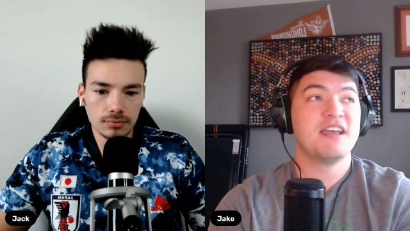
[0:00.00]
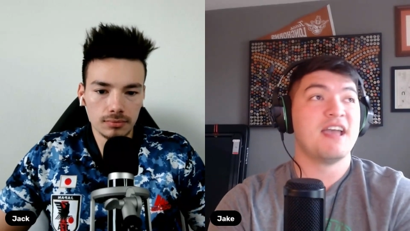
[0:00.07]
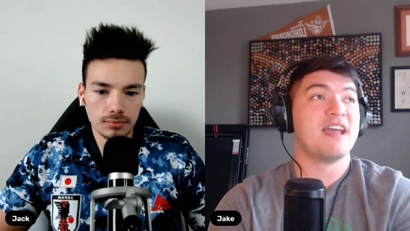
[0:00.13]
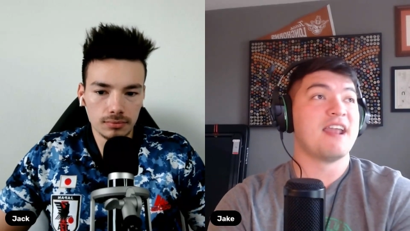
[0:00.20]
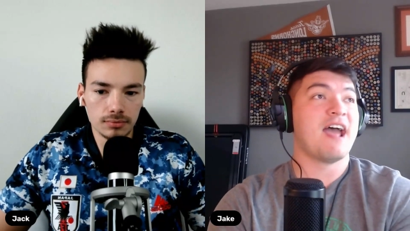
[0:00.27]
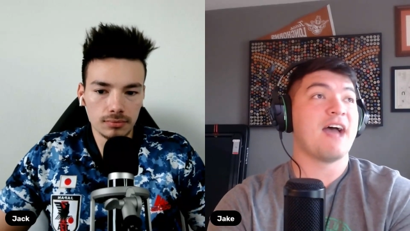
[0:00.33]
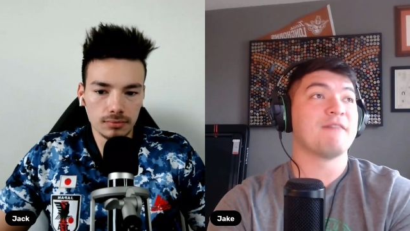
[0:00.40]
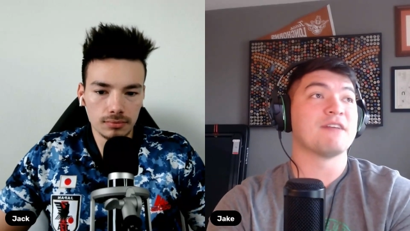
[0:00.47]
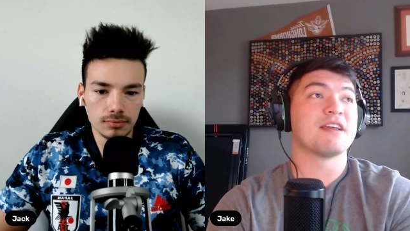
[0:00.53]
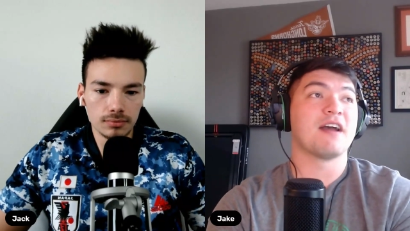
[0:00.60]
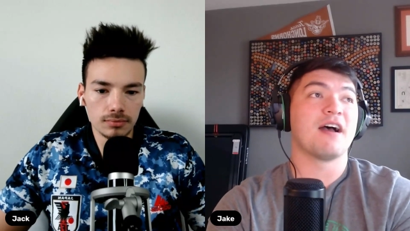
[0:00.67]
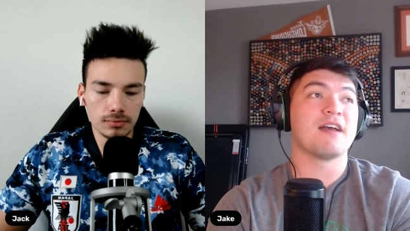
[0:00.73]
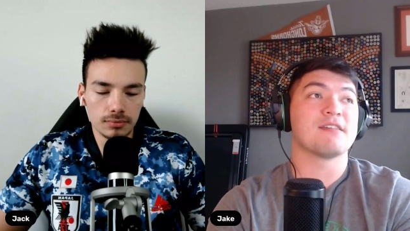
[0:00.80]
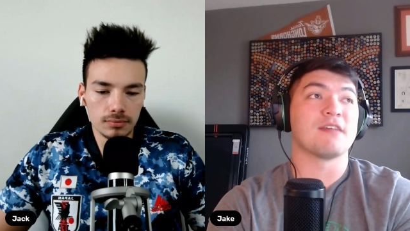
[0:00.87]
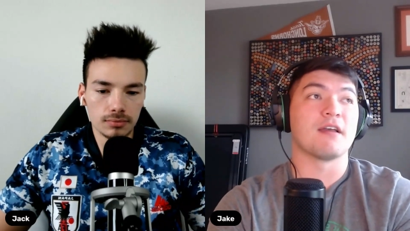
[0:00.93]
Speaker 1: And having
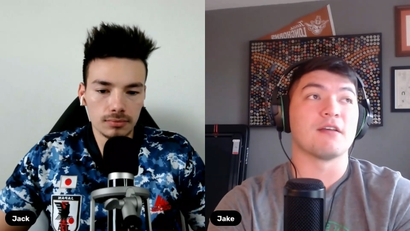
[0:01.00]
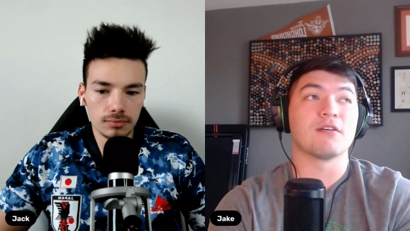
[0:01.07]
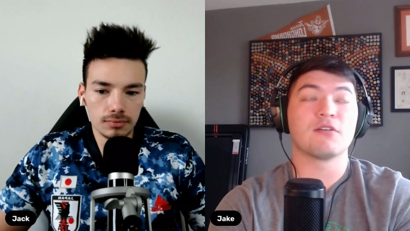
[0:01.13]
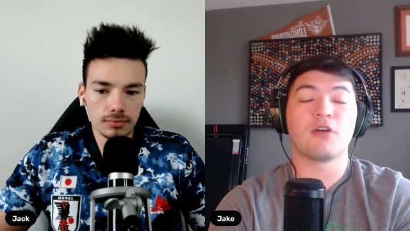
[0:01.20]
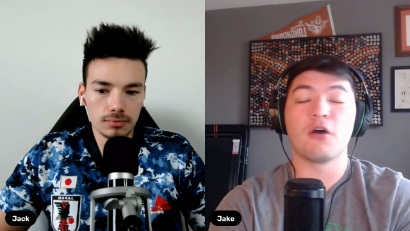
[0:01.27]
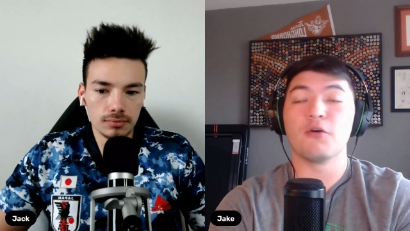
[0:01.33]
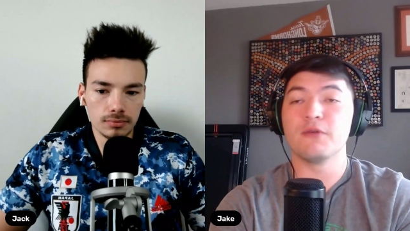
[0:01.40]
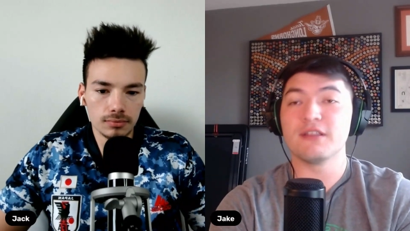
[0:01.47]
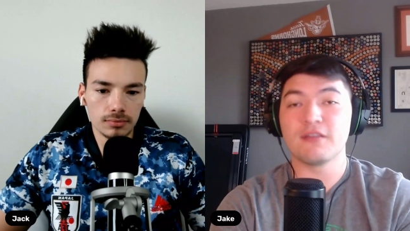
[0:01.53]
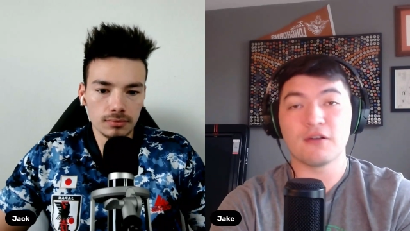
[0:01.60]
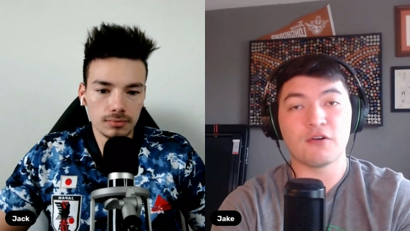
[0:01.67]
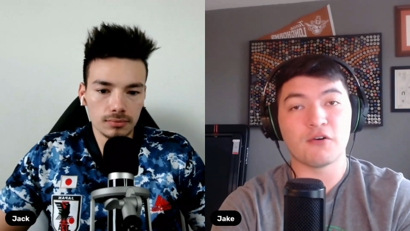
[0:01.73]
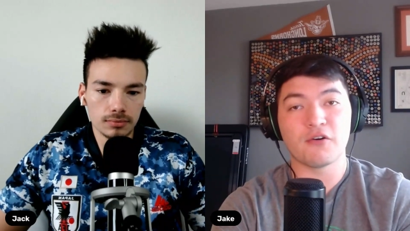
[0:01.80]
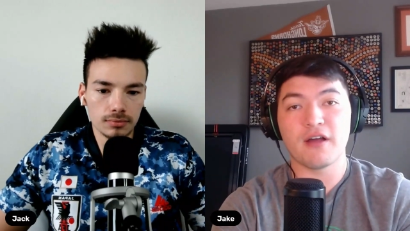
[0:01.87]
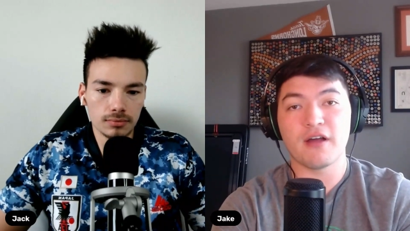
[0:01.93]
guys like Ko
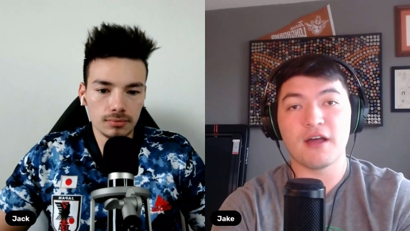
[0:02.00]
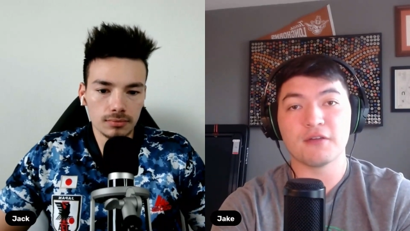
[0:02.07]
Itakura